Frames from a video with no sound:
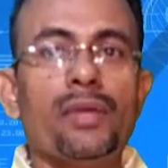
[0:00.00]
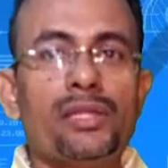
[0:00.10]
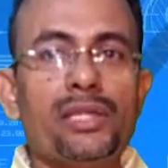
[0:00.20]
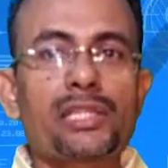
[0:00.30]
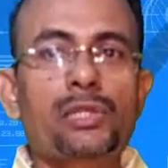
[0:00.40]

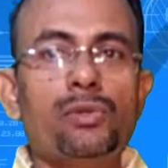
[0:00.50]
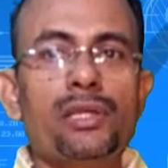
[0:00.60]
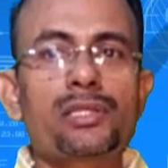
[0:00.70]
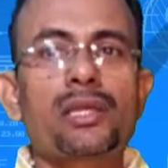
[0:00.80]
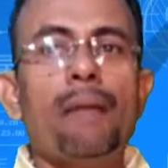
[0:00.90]
Dear
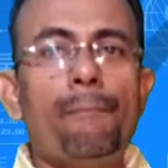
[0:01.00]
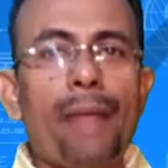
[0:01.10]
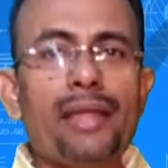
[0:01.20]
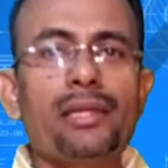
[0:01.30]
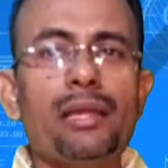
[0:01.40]
students,
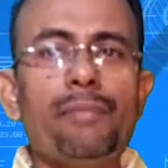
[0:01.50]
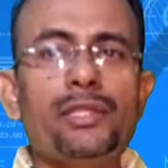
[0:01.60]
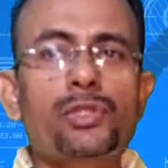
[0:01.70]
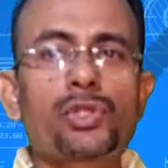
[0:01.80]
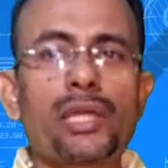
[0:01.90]
Mandela
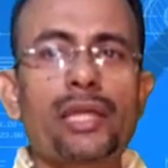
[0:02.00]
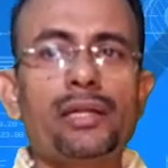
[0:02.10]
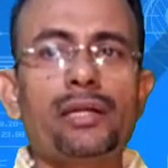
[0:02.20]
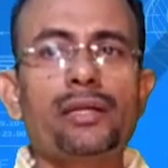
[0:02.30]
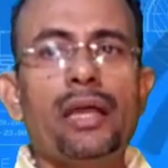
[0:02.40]
means to say
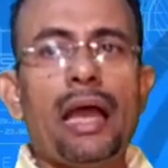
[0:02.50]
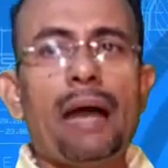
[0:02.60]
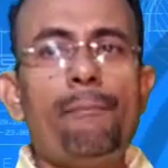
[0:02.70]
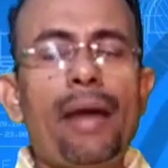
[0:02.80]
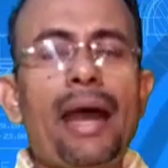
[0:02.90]
that
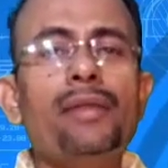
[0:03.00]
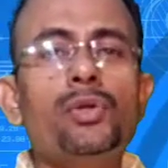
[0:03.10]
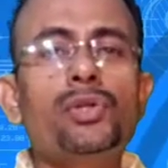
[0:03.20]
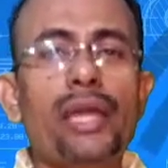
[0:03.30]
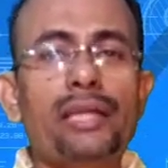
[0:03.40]
a man
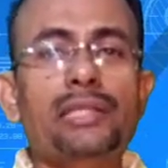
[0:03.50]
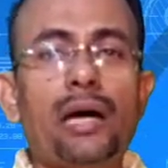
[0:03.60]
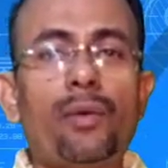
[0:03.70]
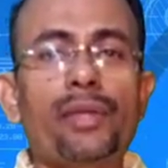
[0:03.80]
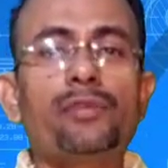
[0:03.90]
who takes
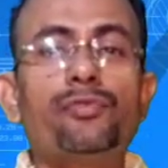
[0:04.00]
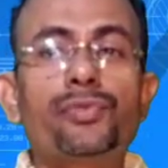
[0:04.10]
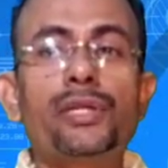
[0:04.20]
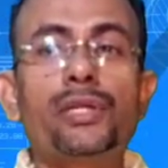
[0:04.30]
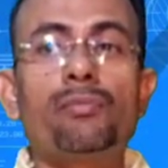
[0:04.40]
away the
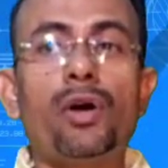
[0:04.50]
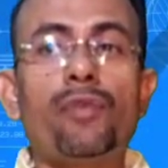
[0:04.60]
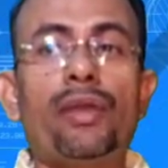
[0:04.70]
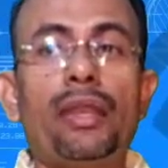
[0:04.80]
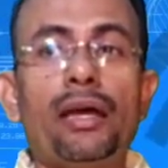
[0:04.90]
freedom
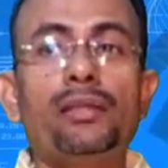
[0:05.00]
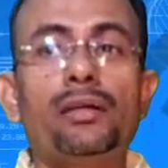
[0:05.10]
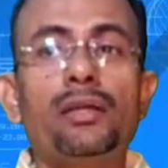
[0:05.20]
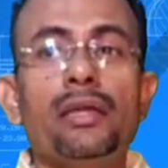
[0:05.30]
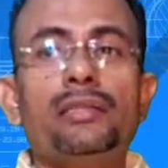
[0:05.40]
of
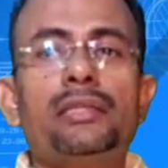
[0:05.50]
another is